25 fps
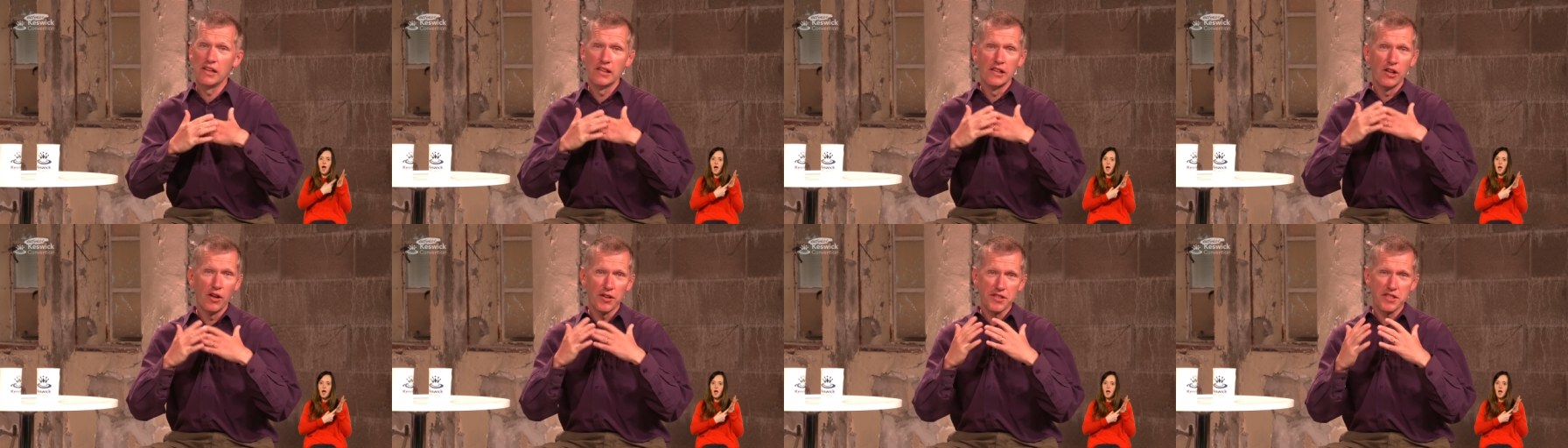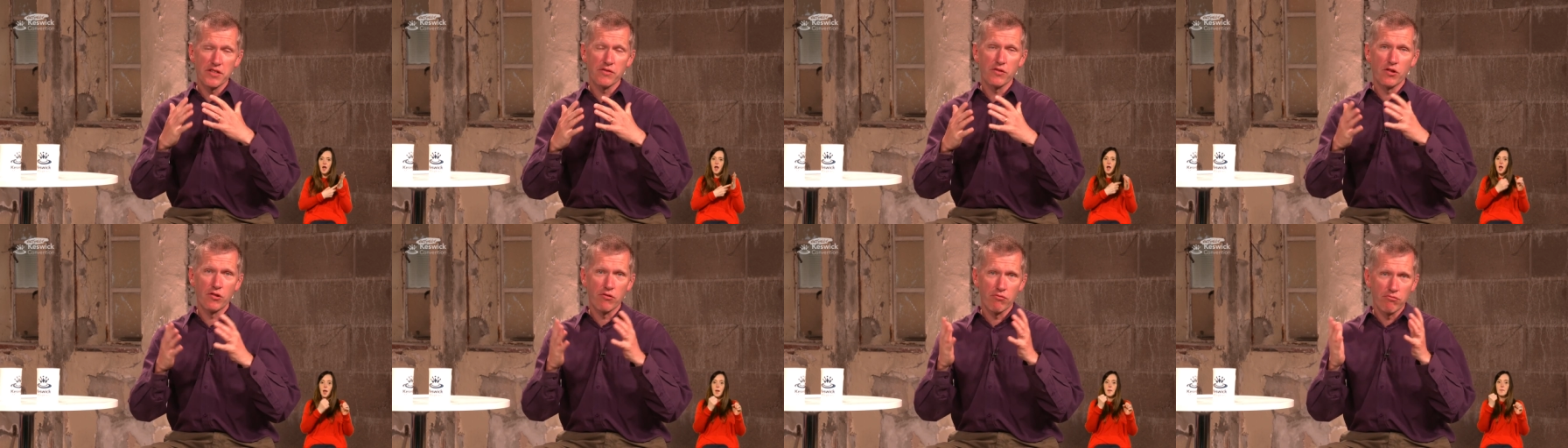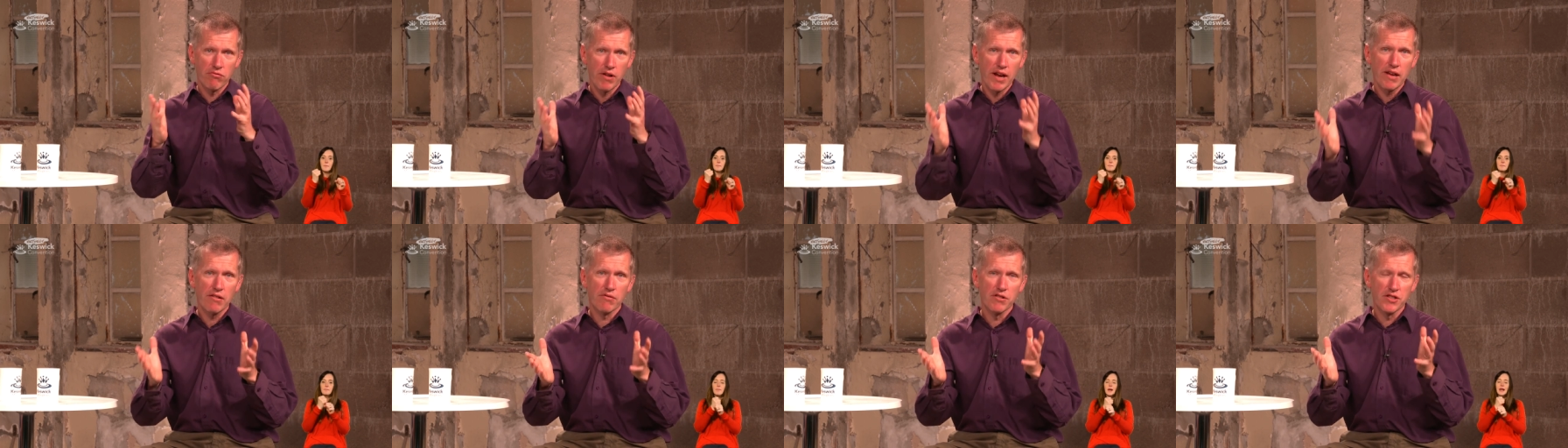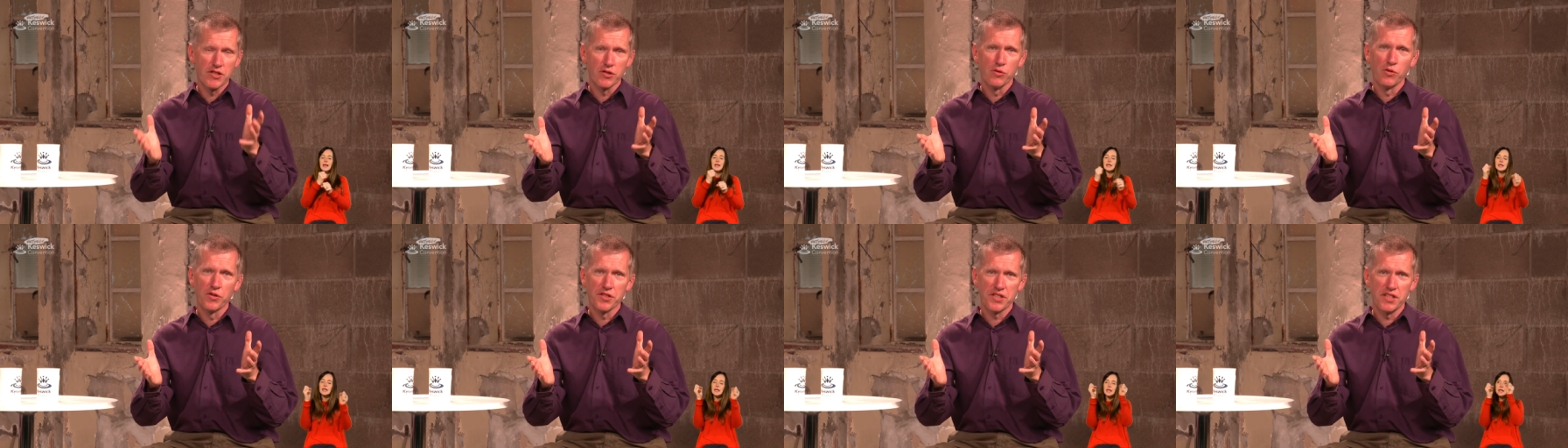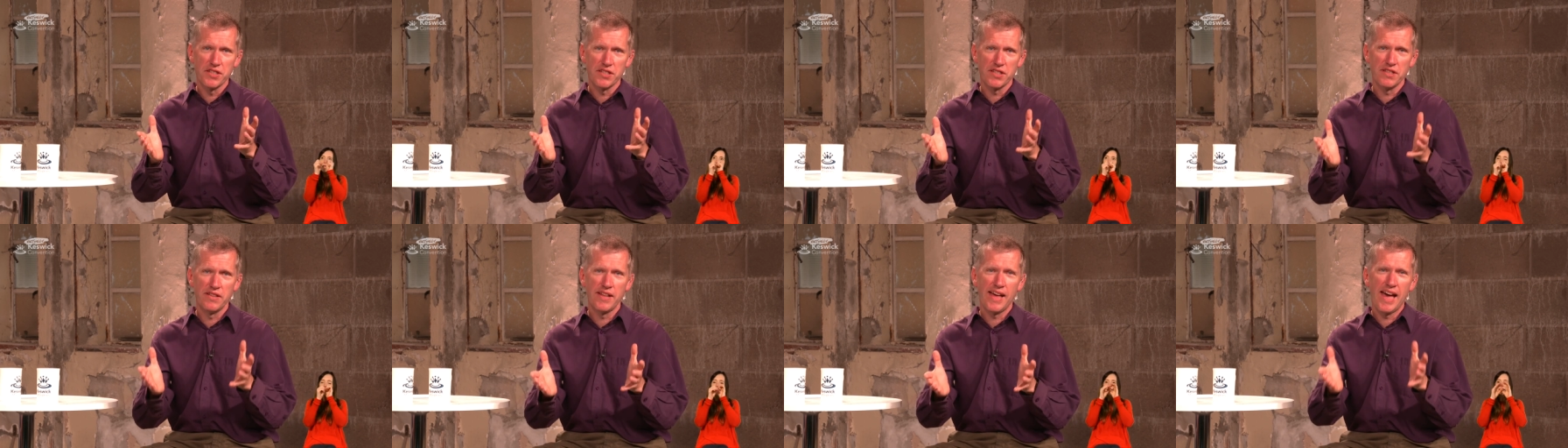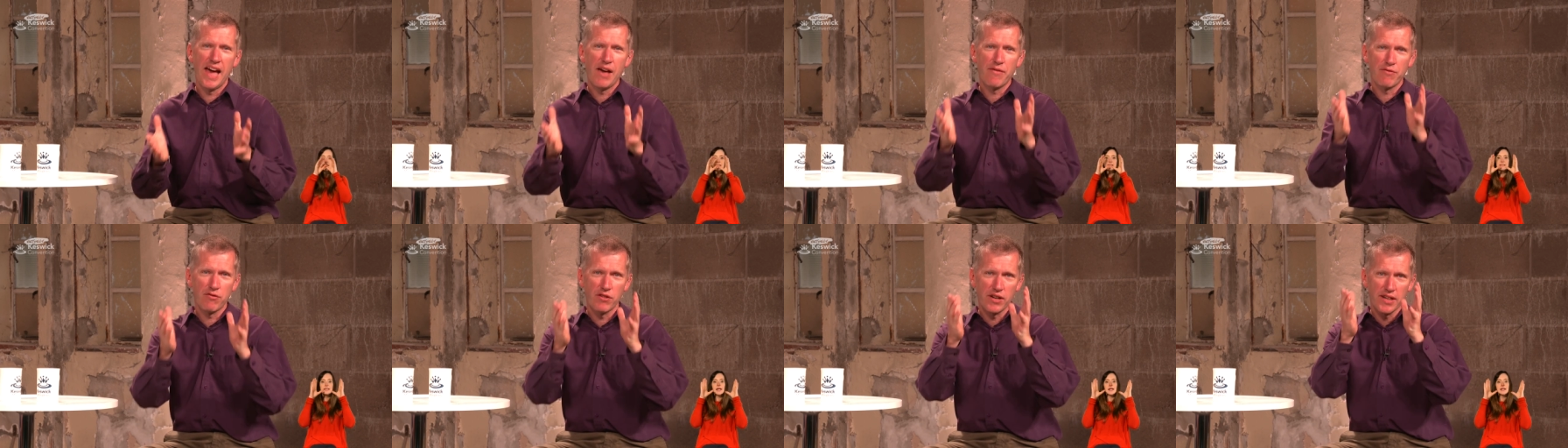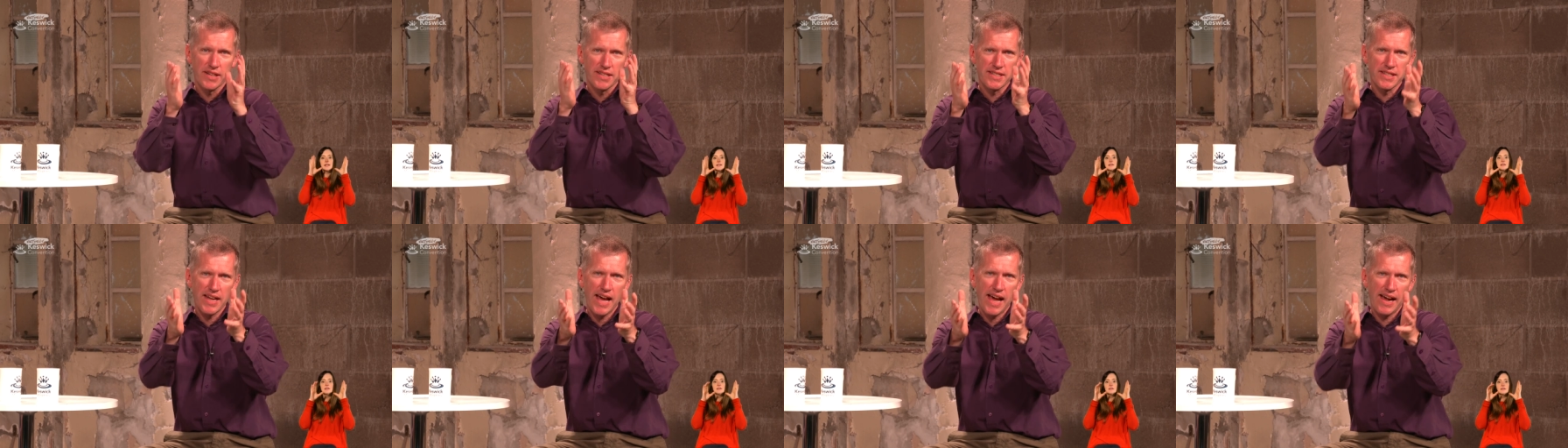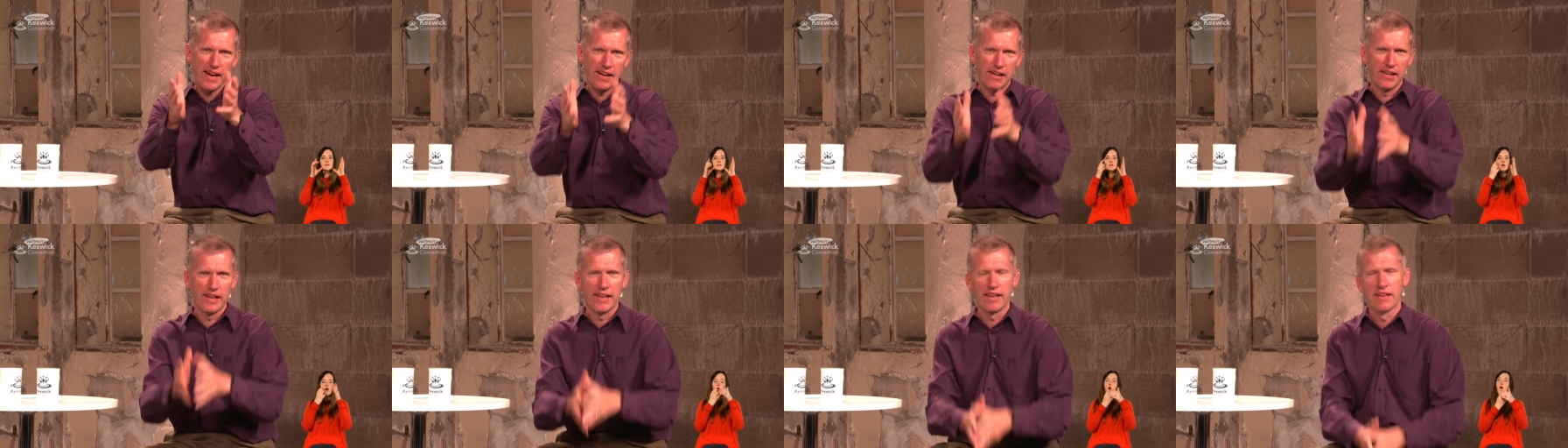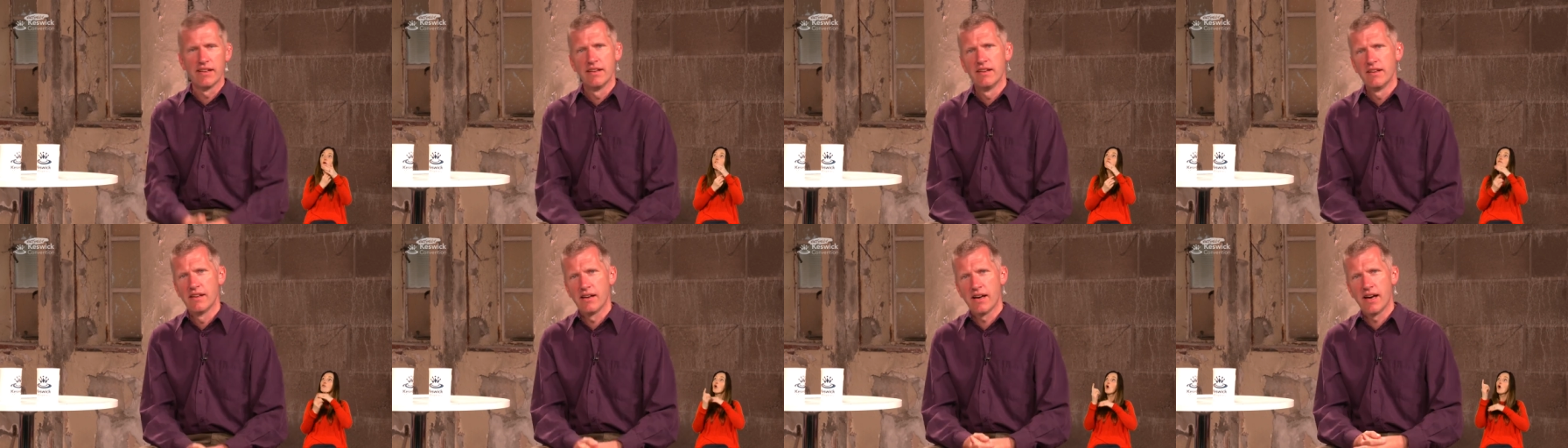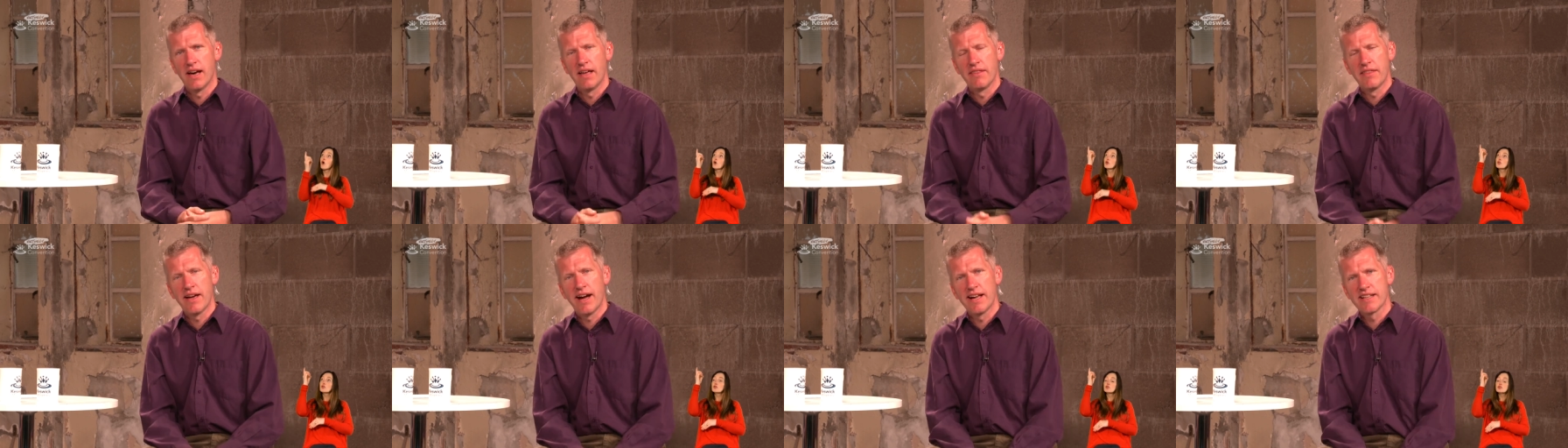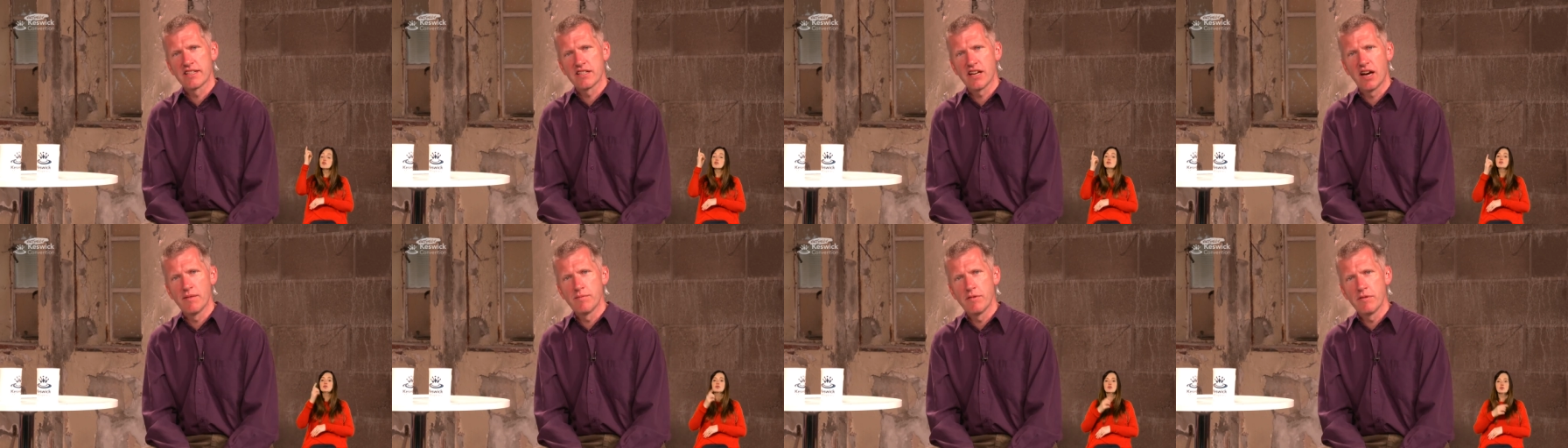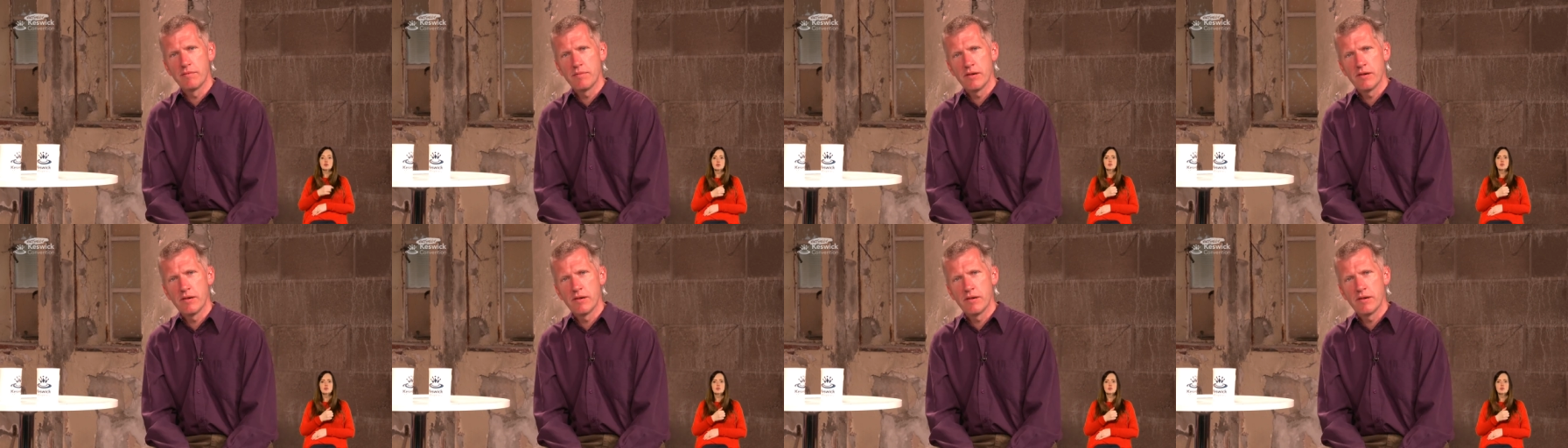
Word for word: lots of great resources in there for exactly uh, that type of